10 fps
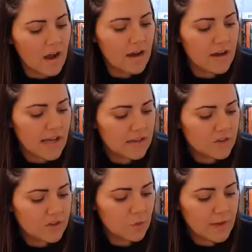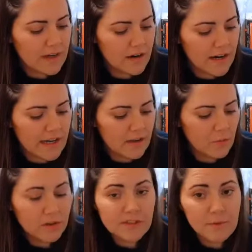Uh, yeah, so we are a
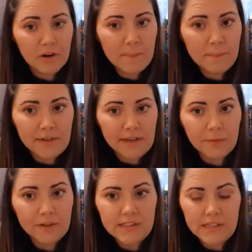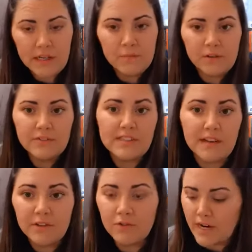we're a small company. We're a team of
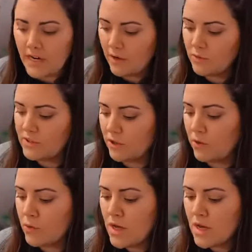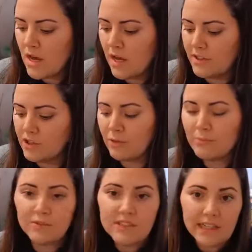seven right now. So uh, in
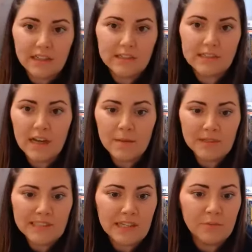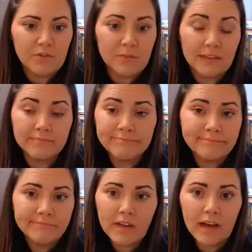terms of sales, I'm a team of me.
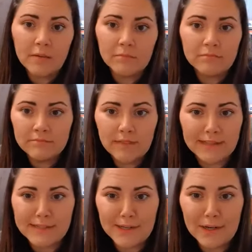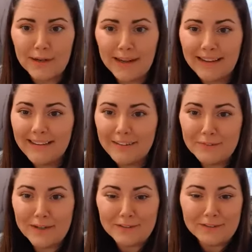I'm SDR, AE,
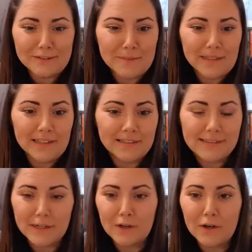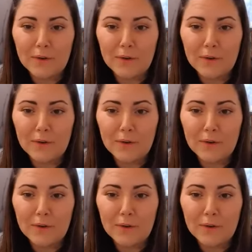director, VP, CRO.